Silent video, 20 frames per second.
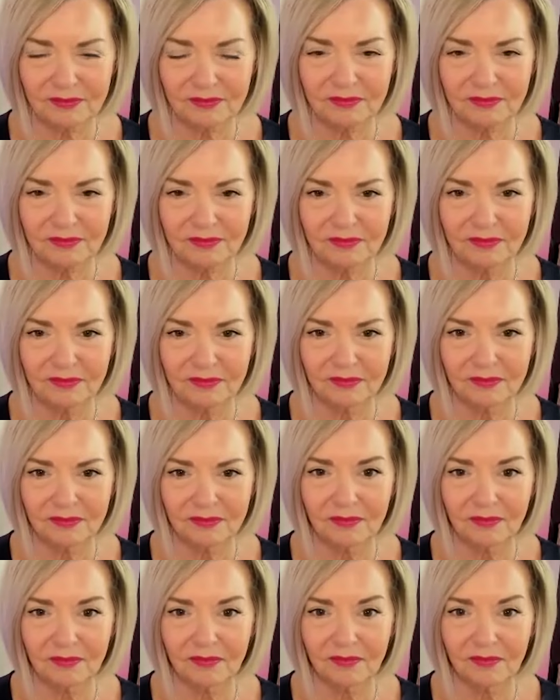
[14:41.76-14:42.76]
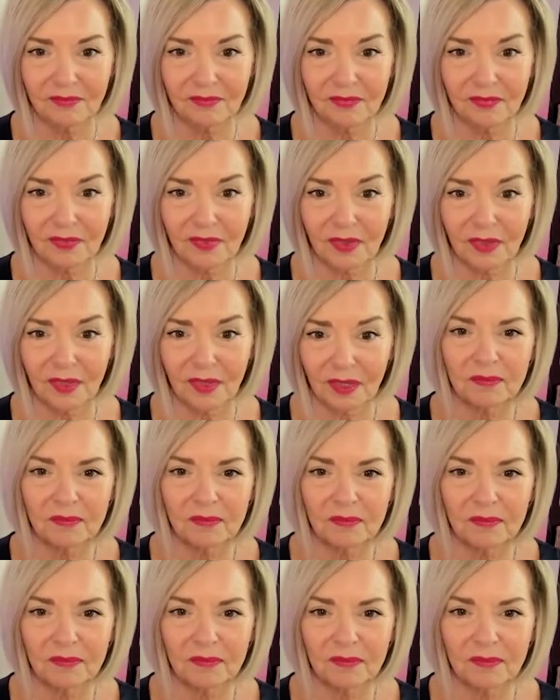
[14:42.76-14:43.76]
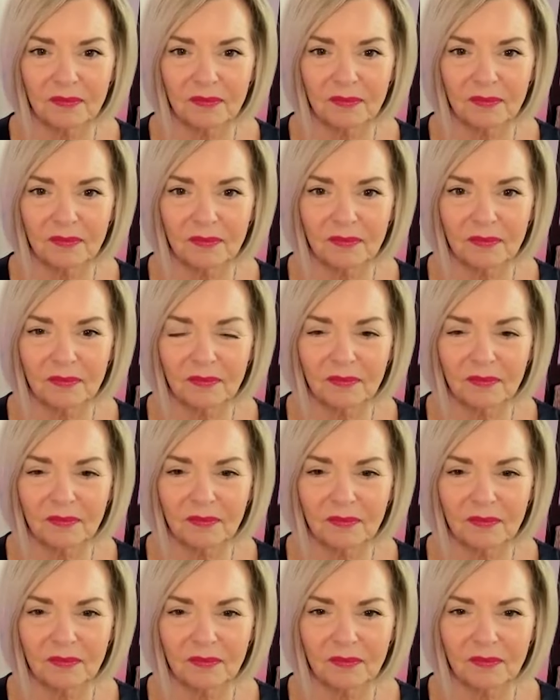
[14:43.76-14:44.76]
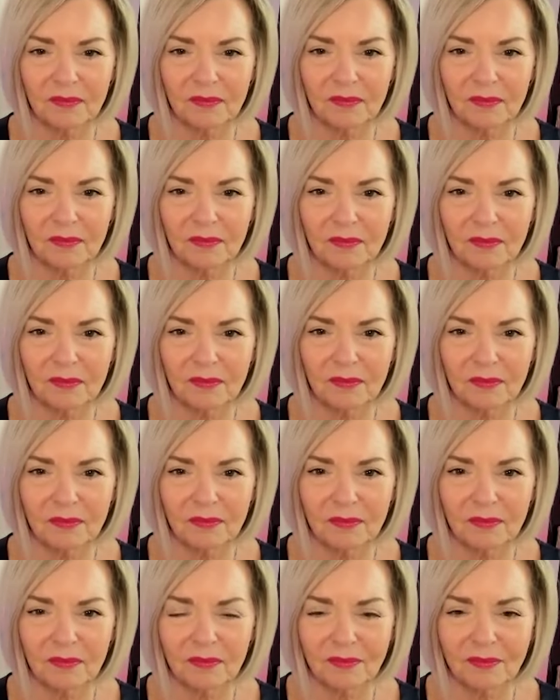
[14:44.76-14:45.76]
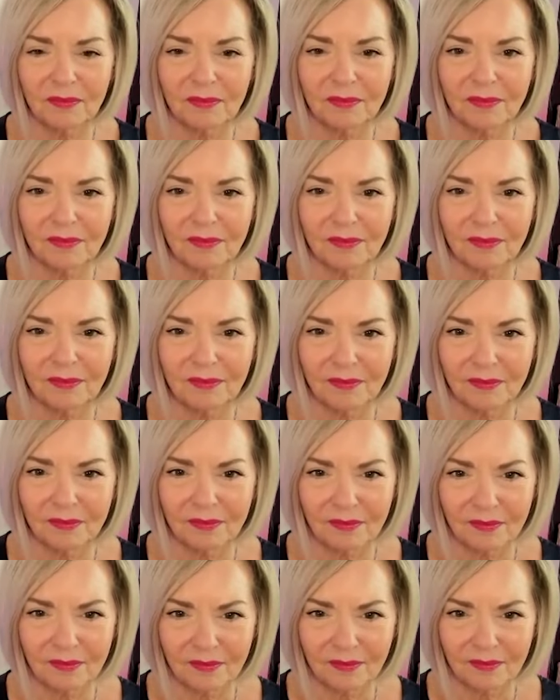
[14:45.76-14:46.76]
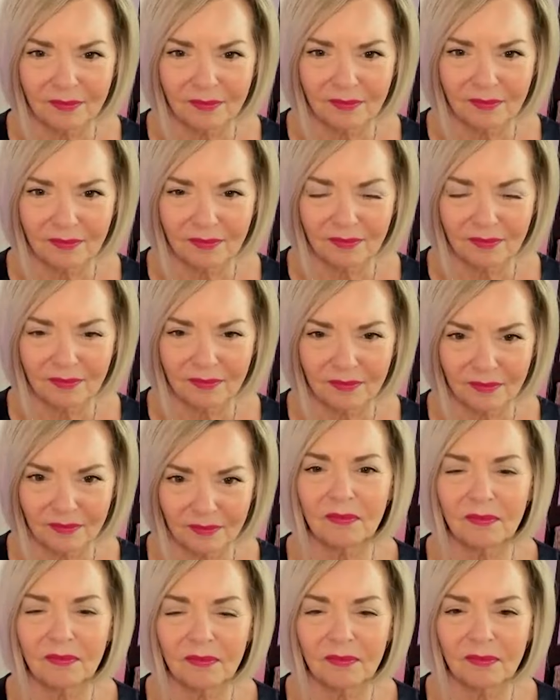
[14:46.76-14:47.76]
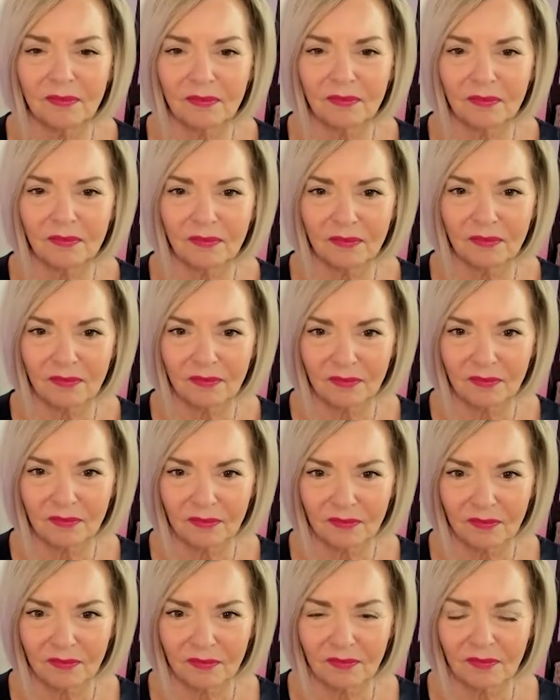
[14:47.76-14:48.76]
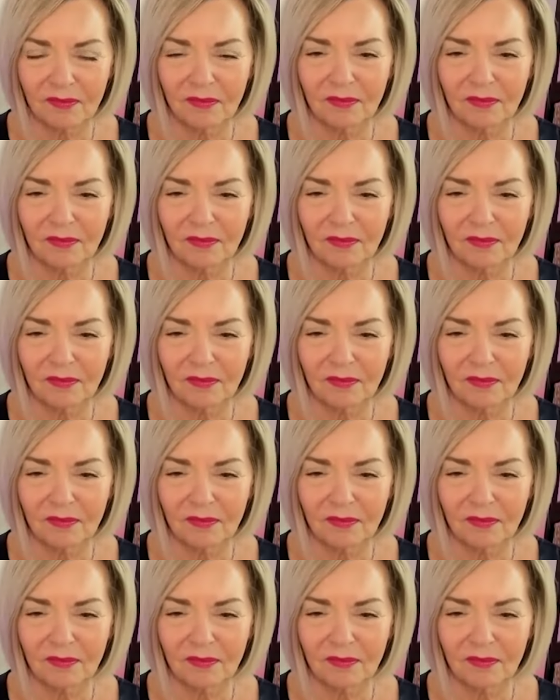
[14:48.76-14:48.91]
No words are spoken by the person on screen.